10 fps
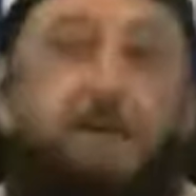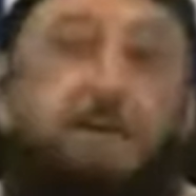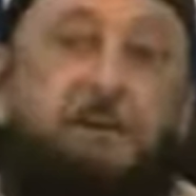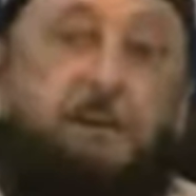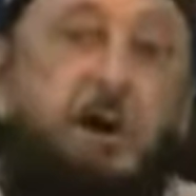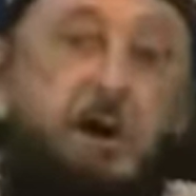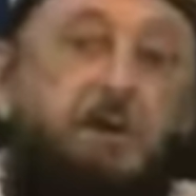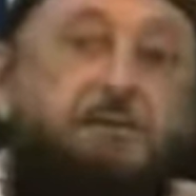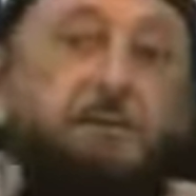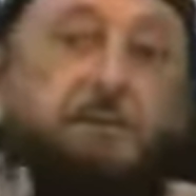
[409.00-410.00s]
And as a
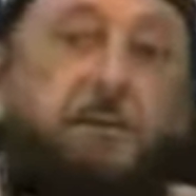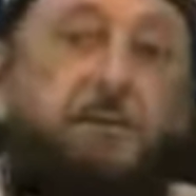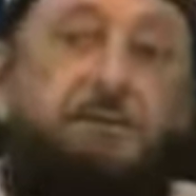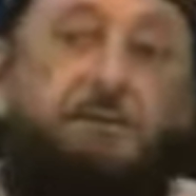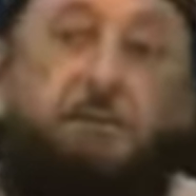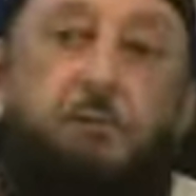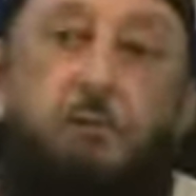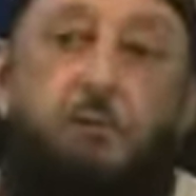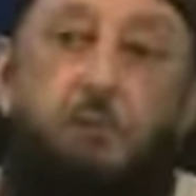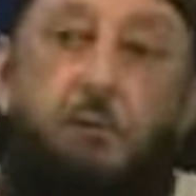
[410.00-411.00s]
consequence of
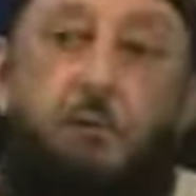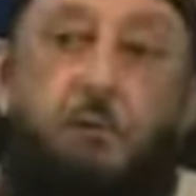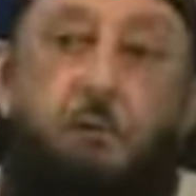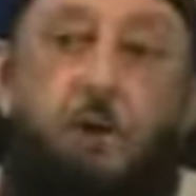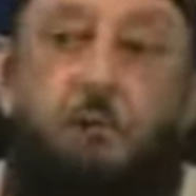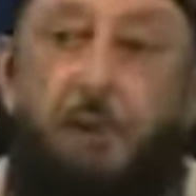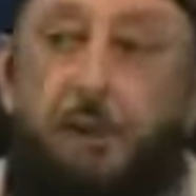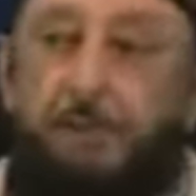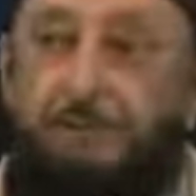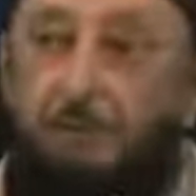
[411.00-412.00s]
which, women were
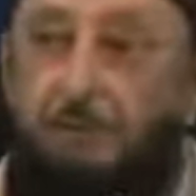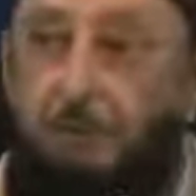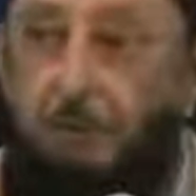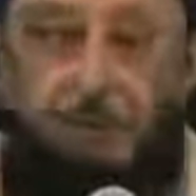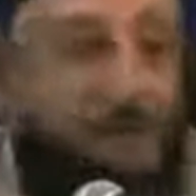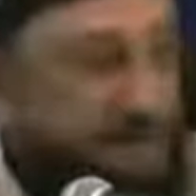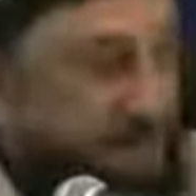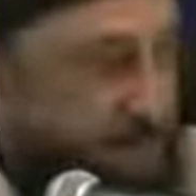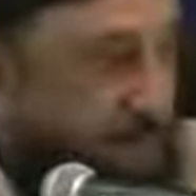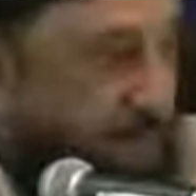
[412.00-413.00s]
obliged to be
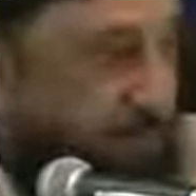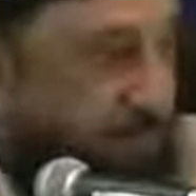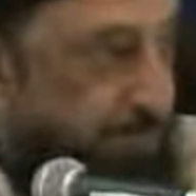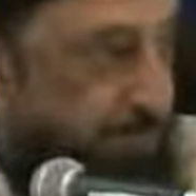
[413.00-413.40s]
obedient.